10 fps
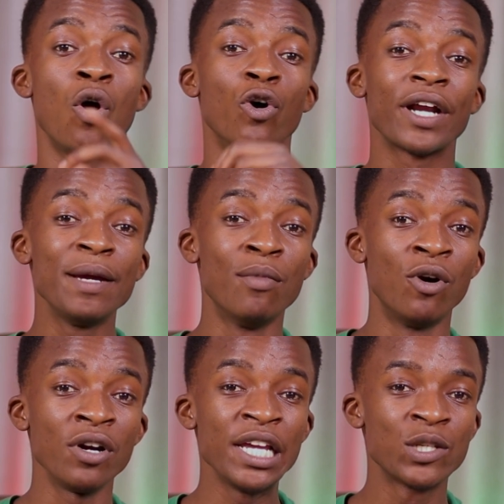
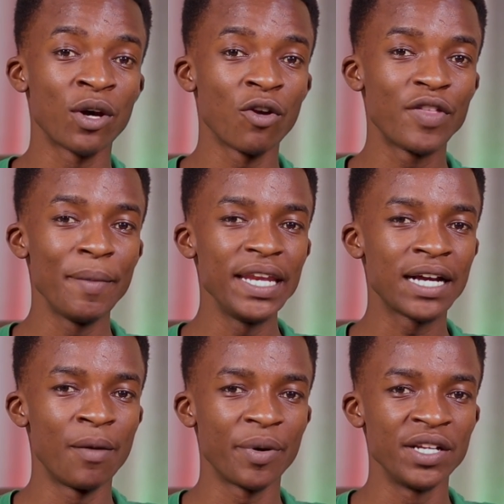Oraimo is one of the many
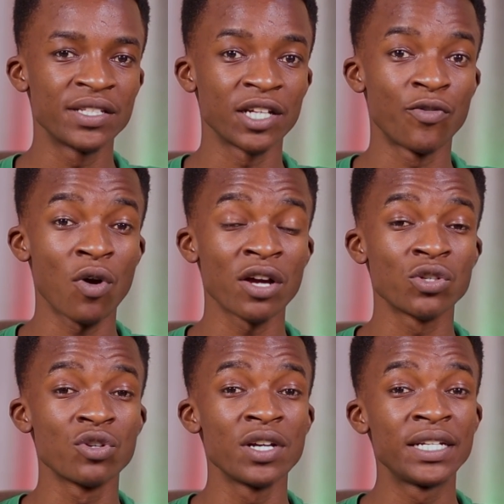companies that focus
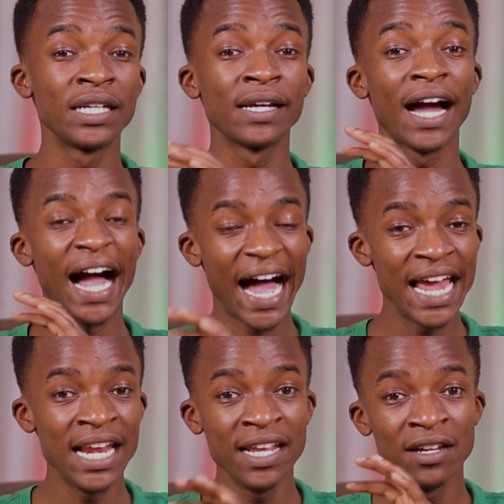on creating
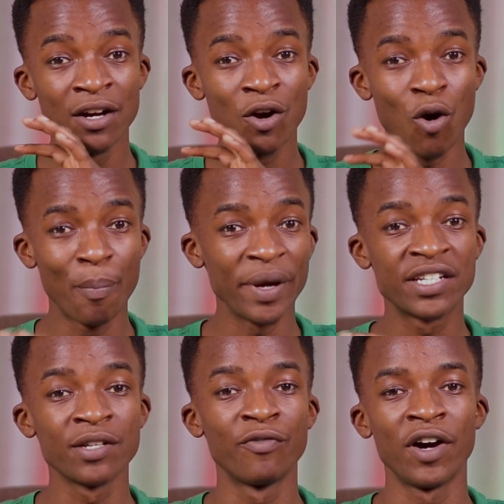highly
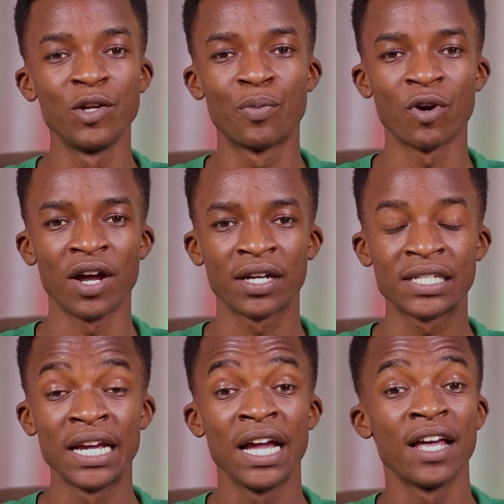competitive value
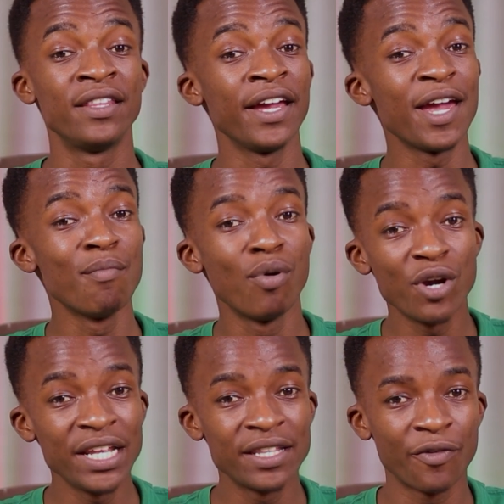products. They
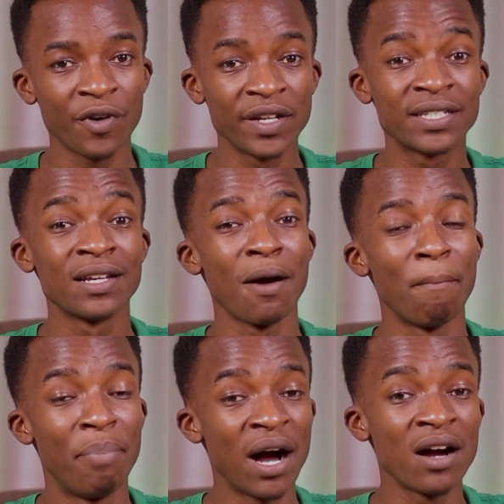embody the phrase
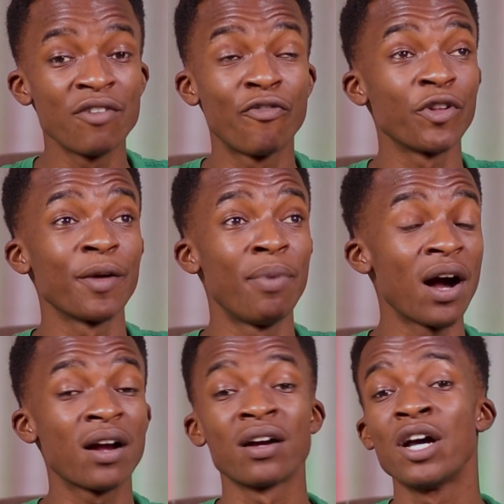bang for the
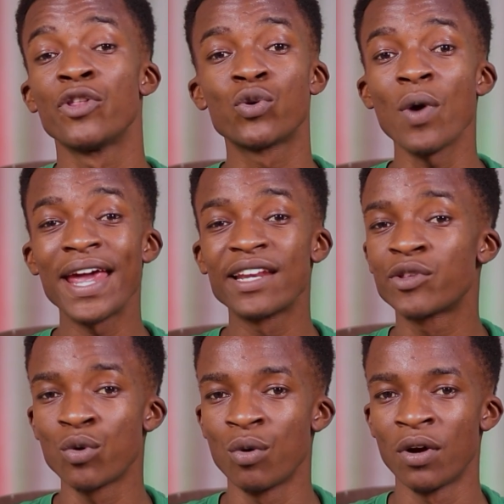buck through and
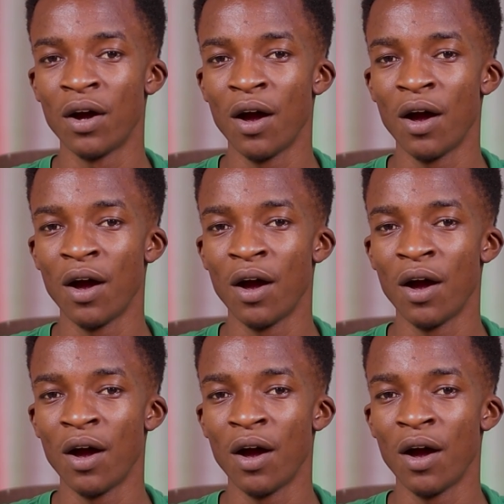through.